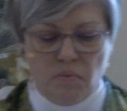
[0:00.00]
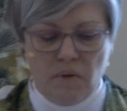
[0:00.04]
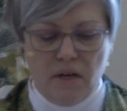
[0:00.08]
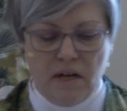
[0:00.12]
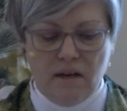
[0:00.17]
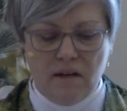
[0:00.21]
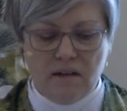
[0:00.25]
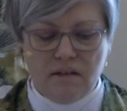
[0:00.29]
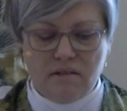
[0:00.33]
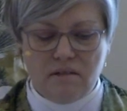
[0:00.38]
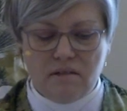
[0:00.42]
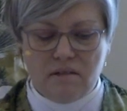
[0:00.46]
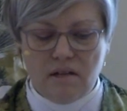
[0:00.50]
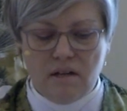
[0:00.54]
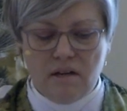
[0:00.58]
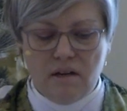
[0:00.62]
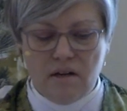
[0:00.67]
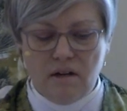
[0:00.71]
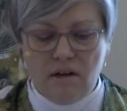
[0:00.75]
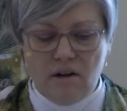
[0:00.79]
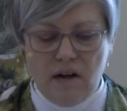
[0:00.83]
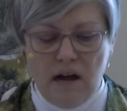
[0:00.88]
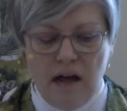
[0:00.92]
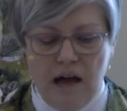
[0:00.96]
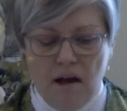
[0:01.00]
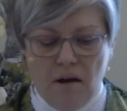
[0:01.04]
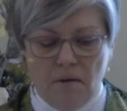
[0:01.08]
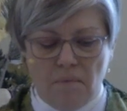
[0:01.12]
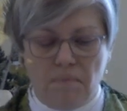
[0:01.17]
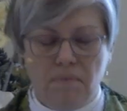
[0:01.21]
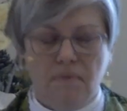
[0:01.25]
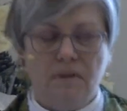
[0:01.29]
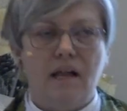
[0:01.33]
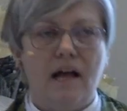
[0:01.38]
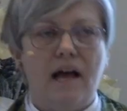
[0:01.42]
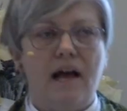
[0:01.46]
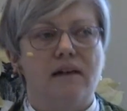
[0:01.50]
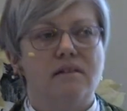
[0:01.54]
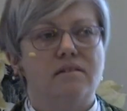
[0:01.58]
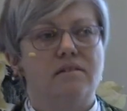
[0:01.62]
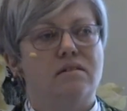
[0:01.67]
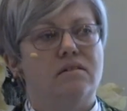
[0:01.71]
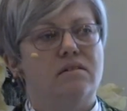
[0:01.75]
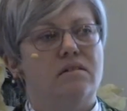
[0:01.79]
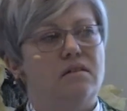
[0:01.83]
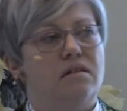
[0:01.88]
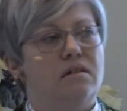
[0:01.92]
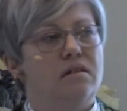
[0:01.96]
We considered how
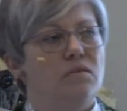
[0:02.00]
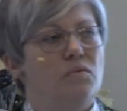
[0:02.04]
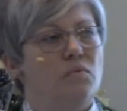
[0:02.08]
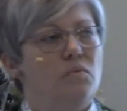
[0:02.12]
blessed